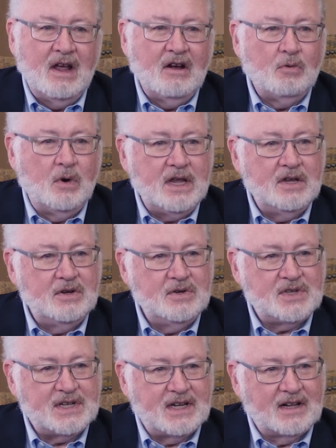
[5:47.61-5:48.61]
We
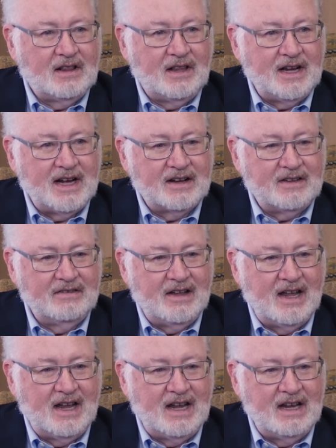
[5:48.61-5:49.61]
use in clinic
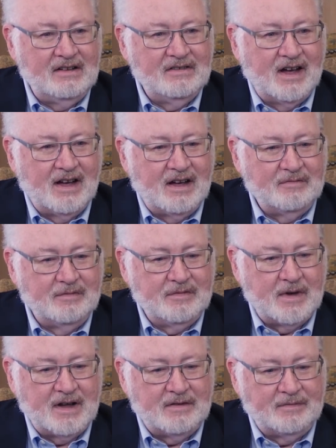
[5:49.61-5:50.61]
a um,
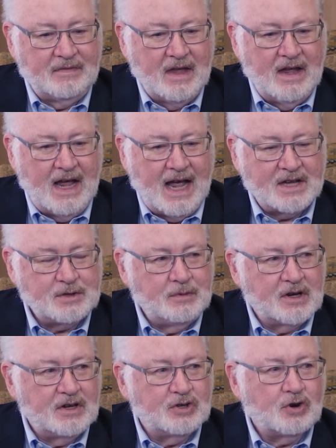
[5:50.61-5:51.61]
um, asthma
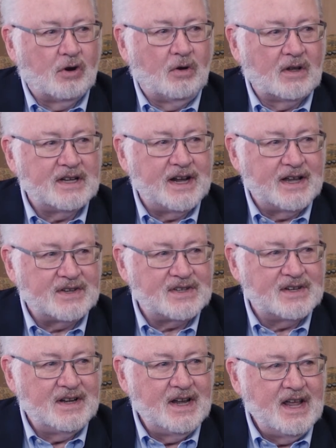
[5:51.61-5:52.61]
control
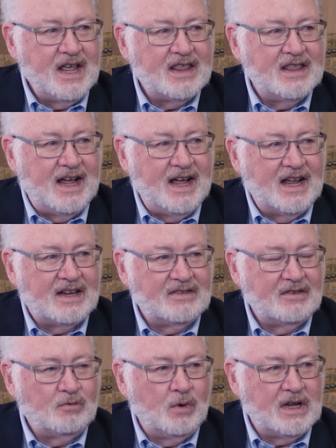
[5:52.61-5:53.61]
test that
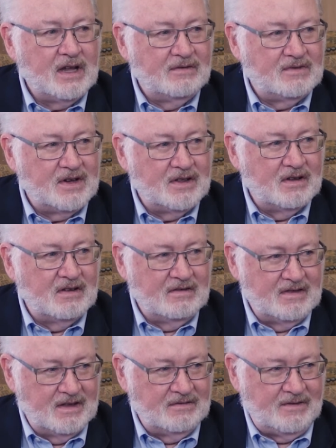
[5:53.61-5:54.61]
we give to the,
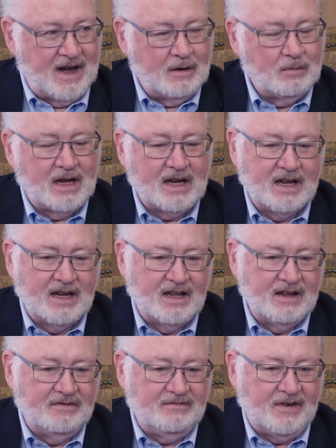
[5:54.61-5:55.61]
the family and
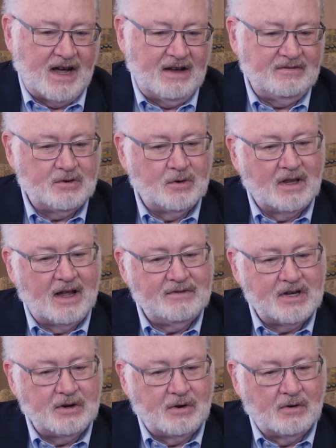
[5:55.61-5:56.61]
the five to 11
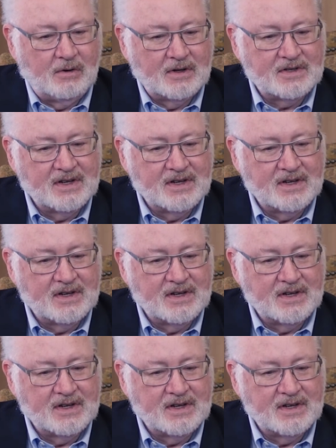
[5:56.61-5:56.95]
year olds.